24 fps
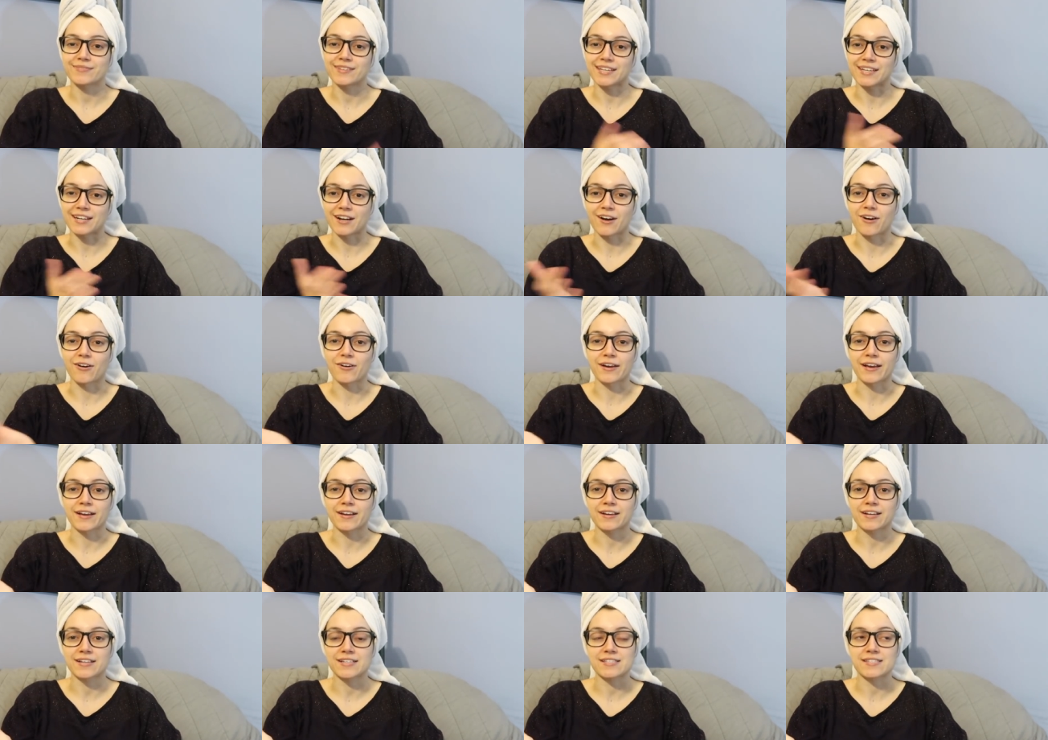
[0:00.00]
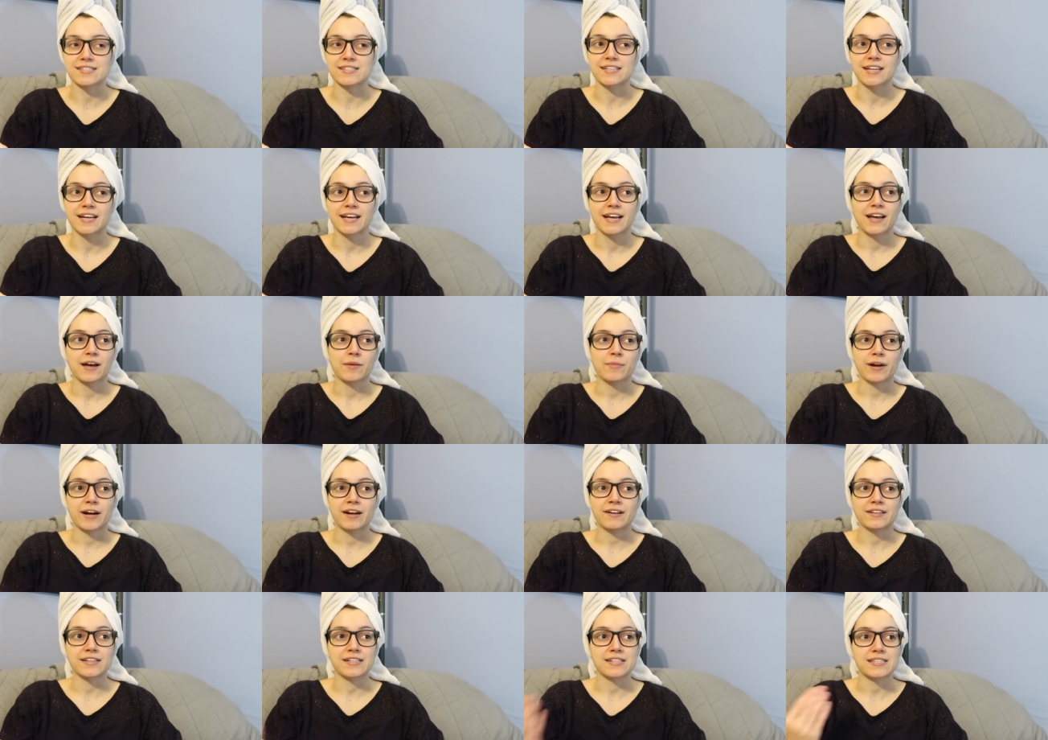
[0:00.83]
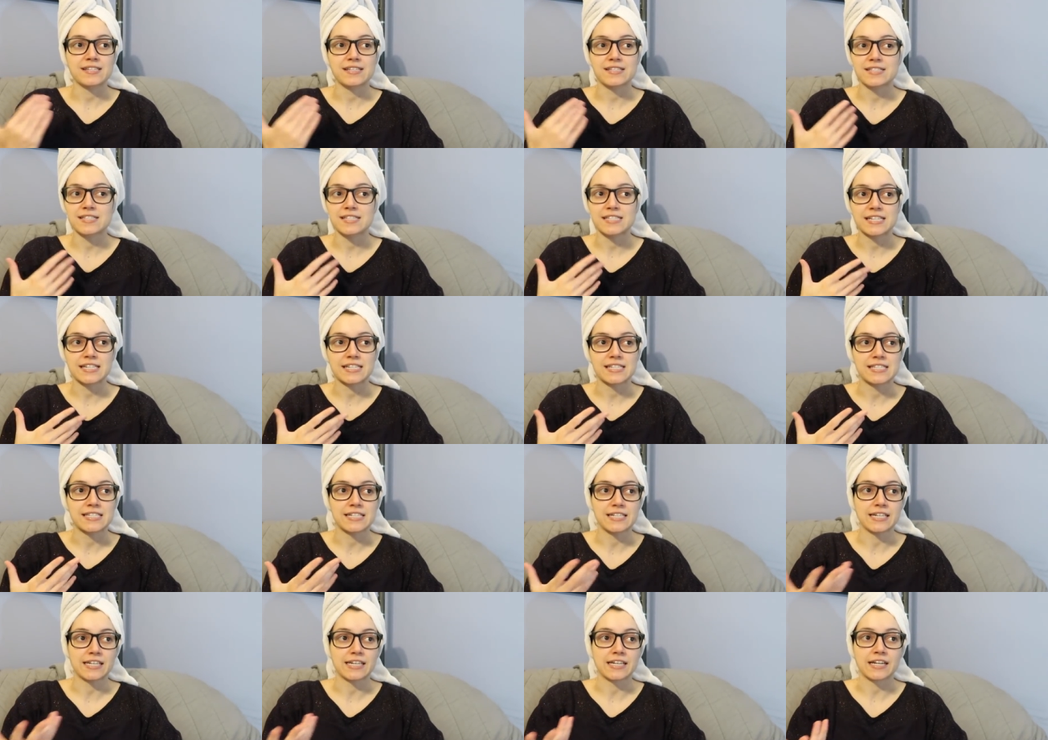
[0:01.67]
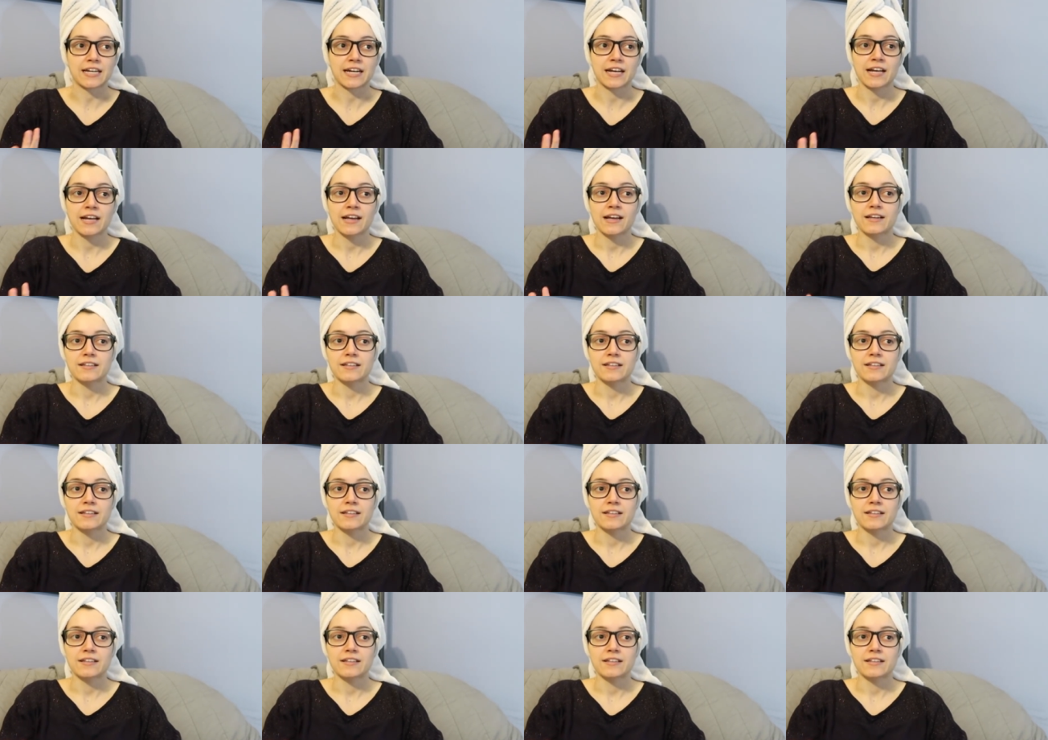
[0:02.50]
you know, because apparently season 16,